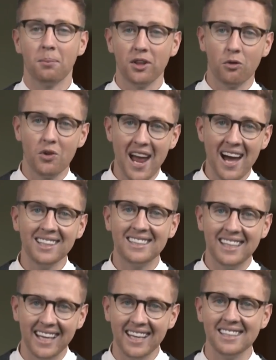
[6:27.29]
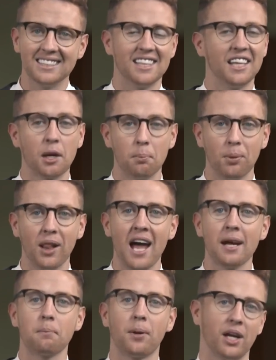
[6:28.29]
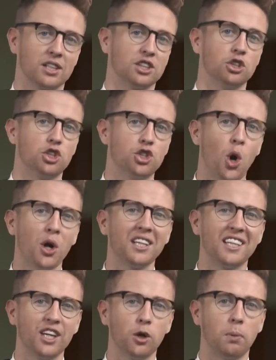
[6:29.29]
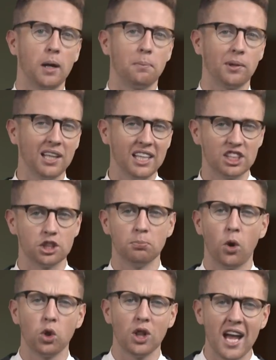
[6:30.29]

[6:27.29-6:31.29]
but the reality is that a black person shot and killed by police is more